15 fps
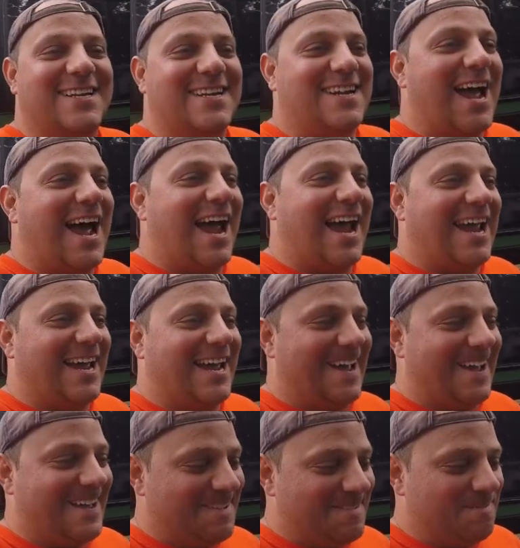and I
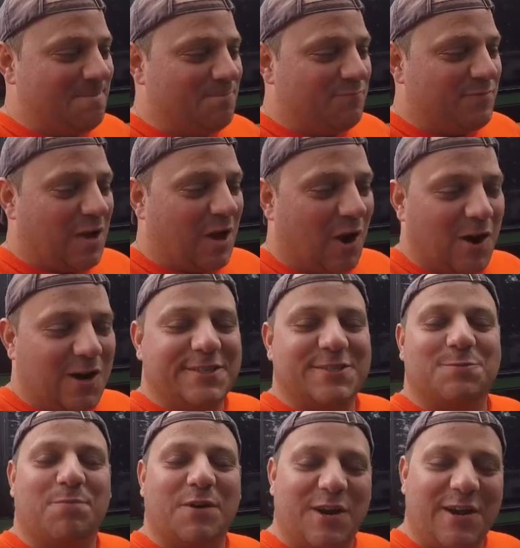uh, our
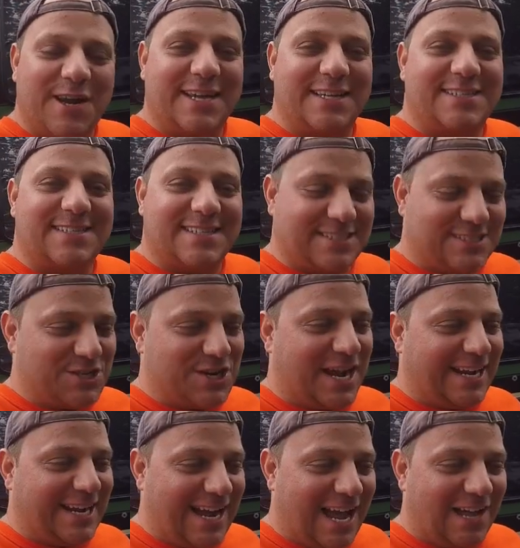experience
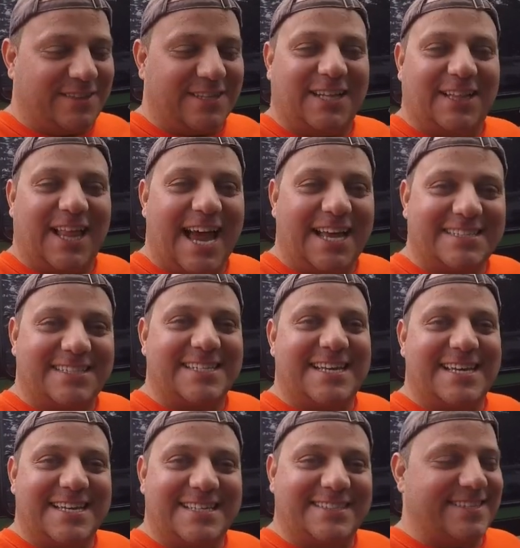checking out the Class
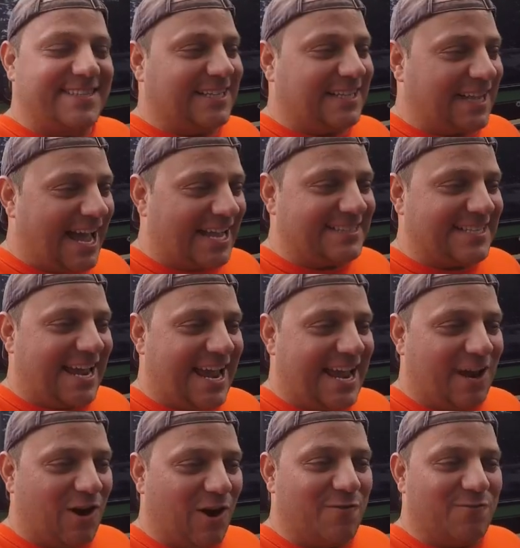C's and the Class
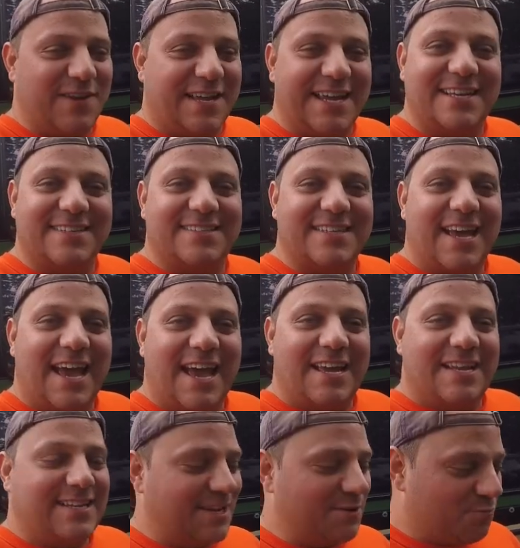A R Vs
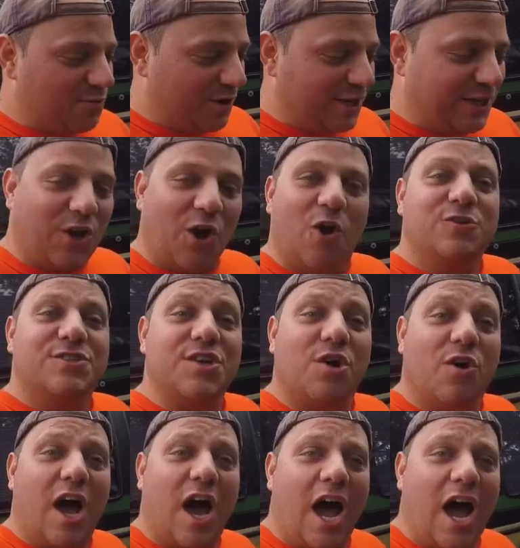didn't really go
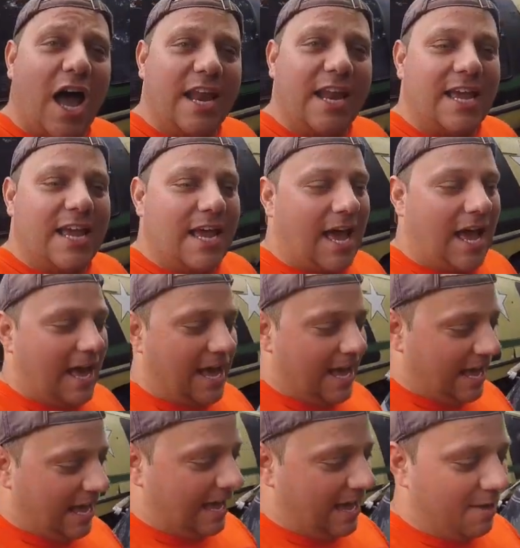so hot.
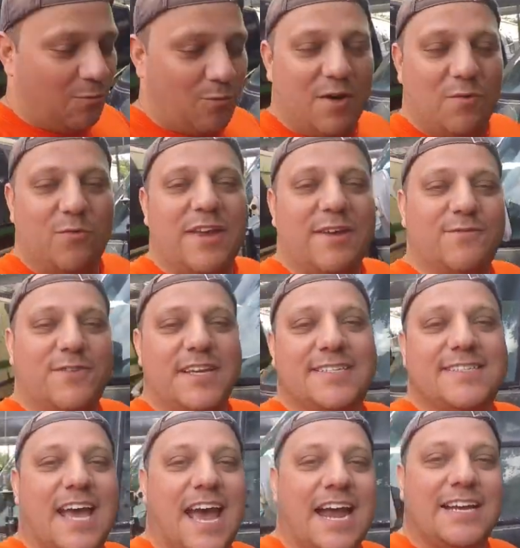Uh, what we've
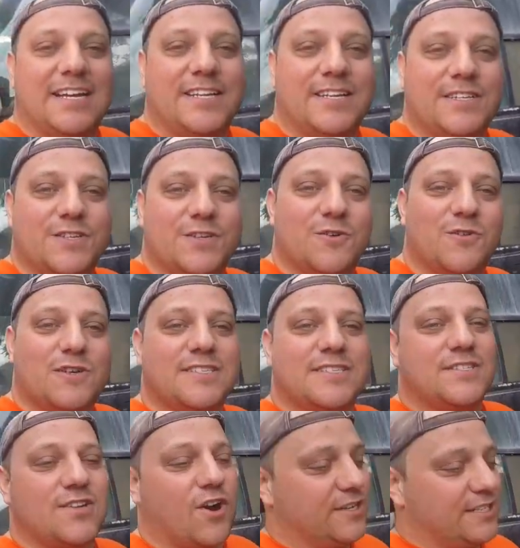decided to do is
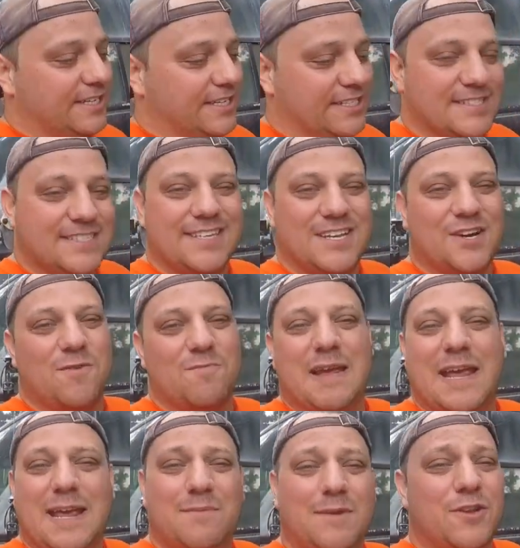start to consider
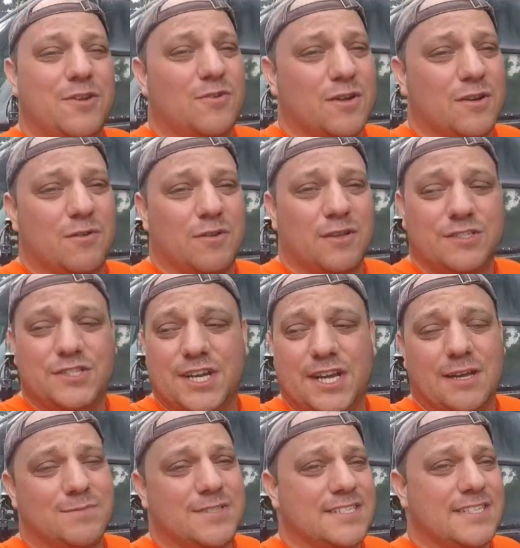maybe doing a G
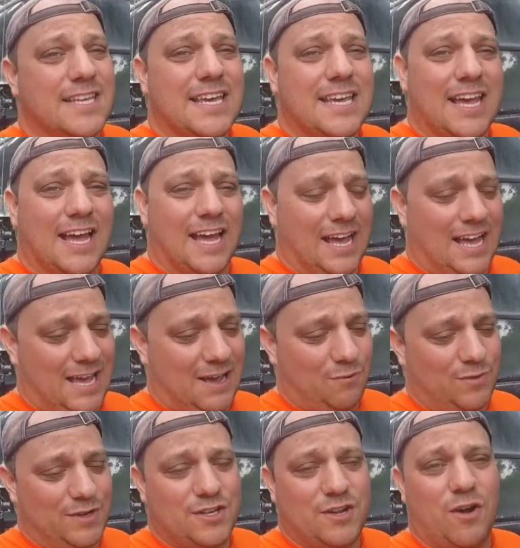M C. Uh,
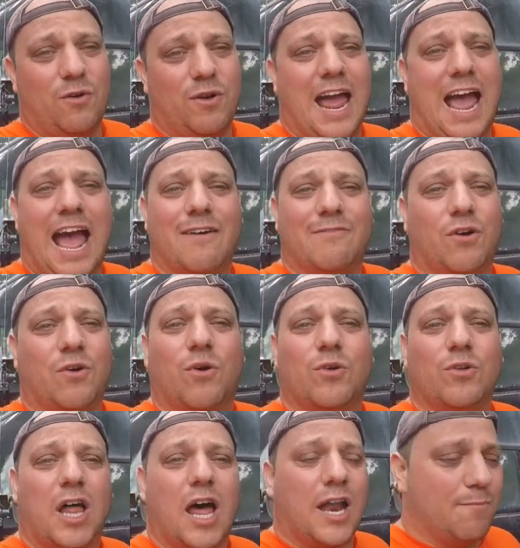we don't have a
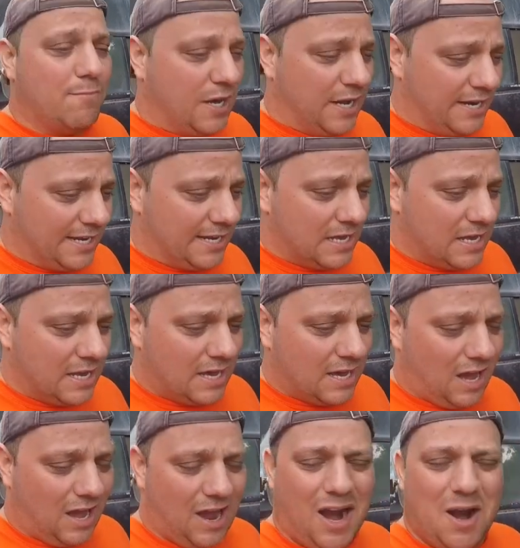whole lot of money.
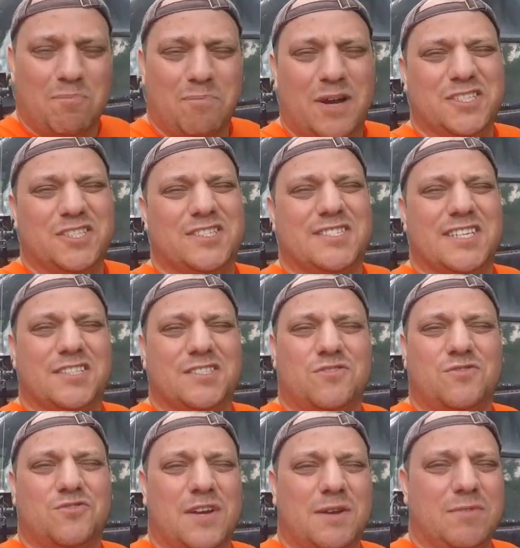Uh, our budget's
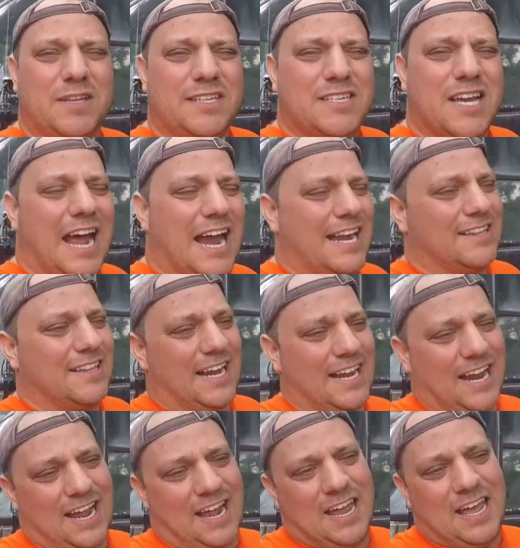extremely tight.
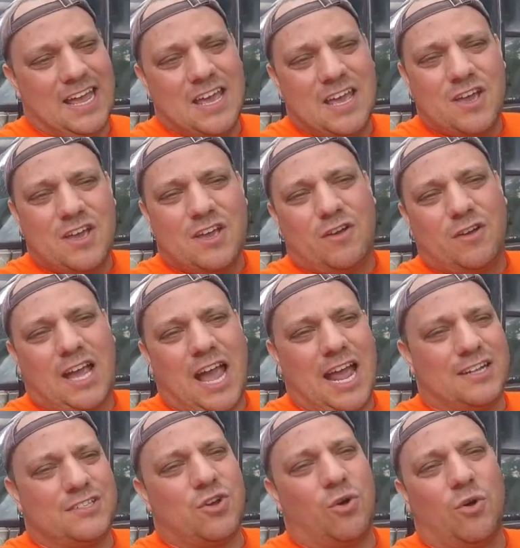Like I
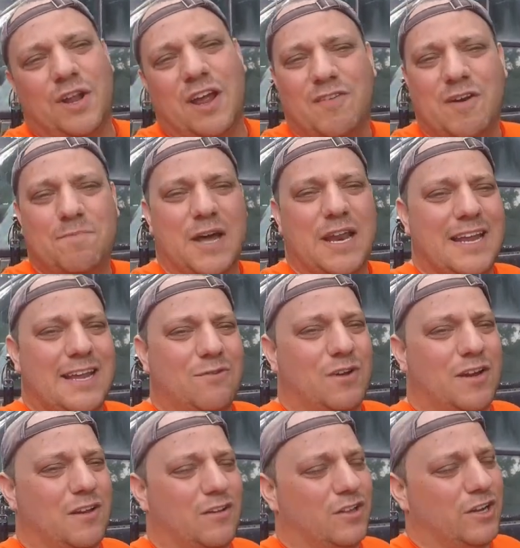kind of told everybody,
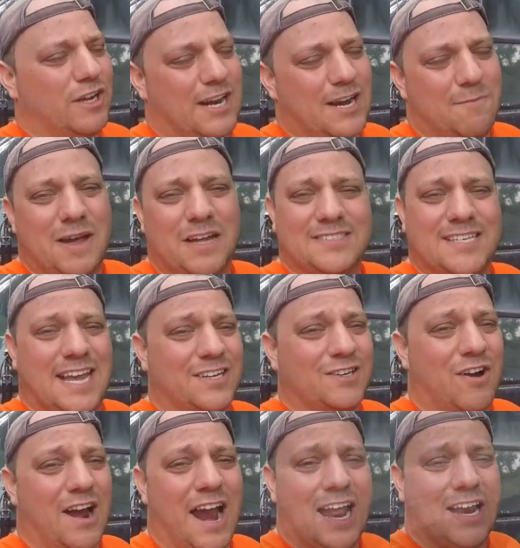we're looking at about ten
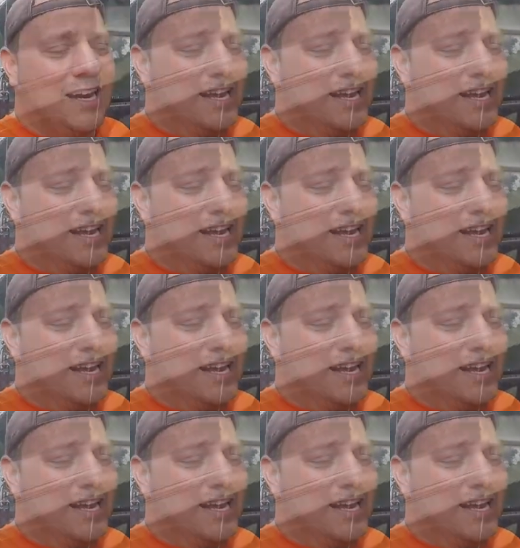grand.